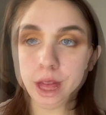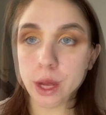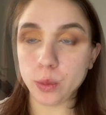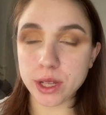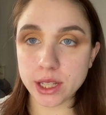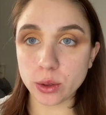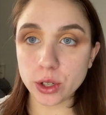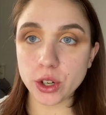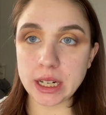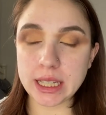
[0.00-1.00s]
We still look
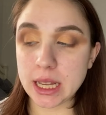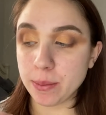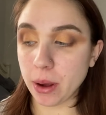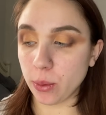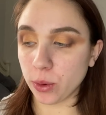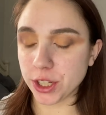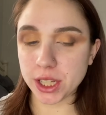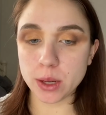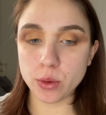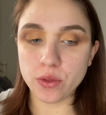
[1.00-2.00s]
crazy, but we're just
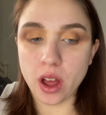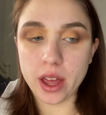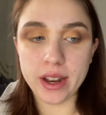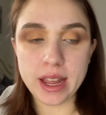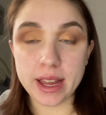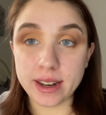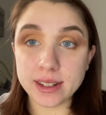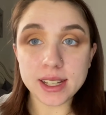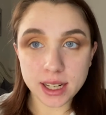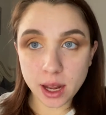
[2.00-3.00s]
gonna move on and
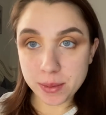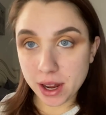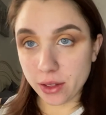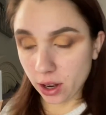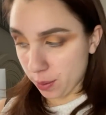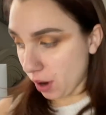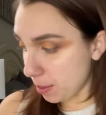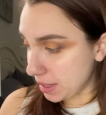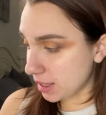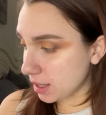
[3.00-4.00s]
it's gonna come together, I
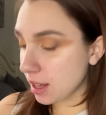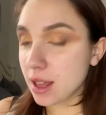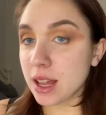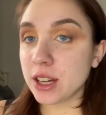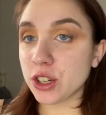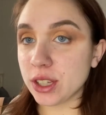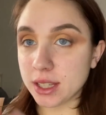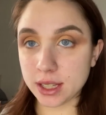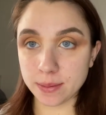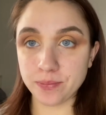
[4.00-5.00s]
promise.
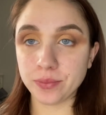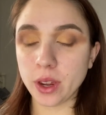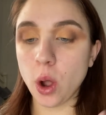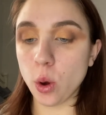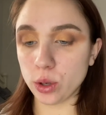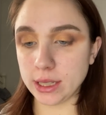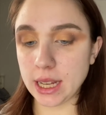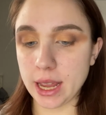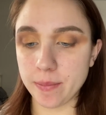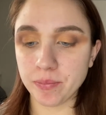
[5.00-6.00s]
Just hold on
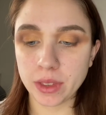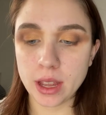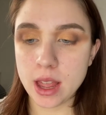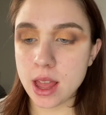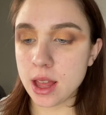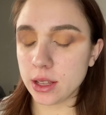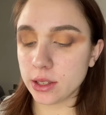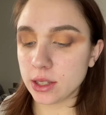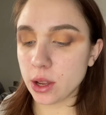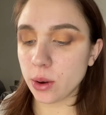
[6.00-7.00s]
tight.
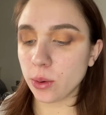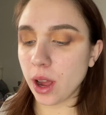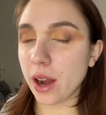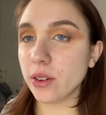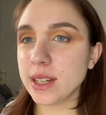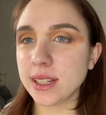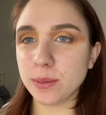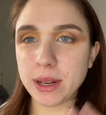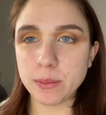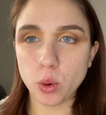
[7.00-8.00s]
So I already did
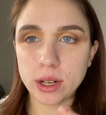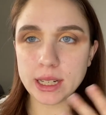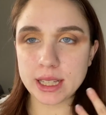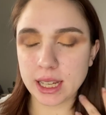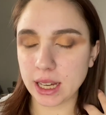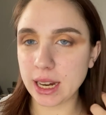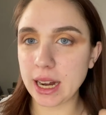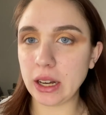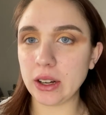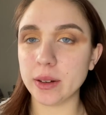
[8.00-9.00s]
my morning
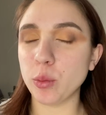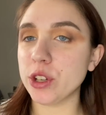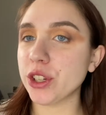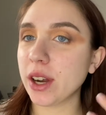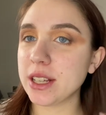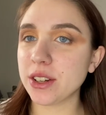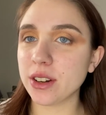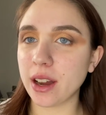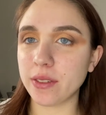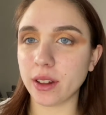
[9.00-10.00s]
skincare and moisturizer,
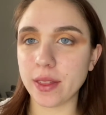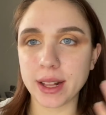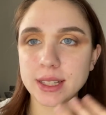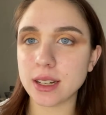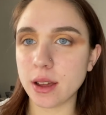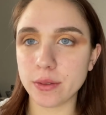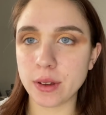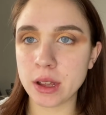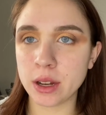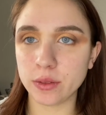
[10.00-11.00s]
and I feel like that's enough
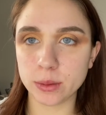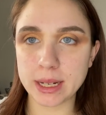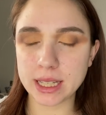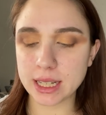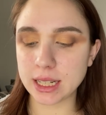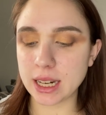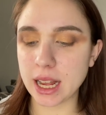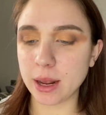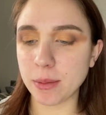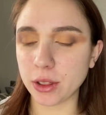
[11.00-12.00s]
for my skin
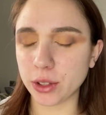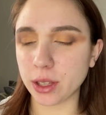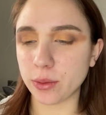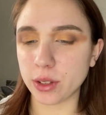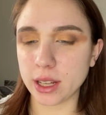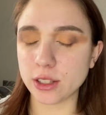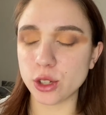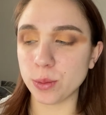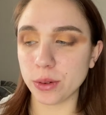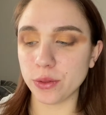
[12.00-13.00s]
today. I'm not looking for like a
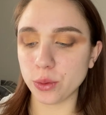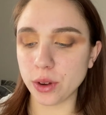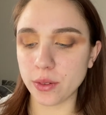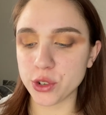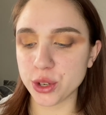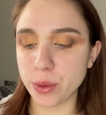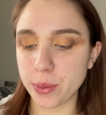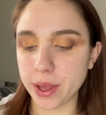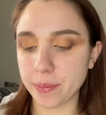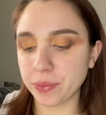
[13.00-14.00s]
super full coverage moment.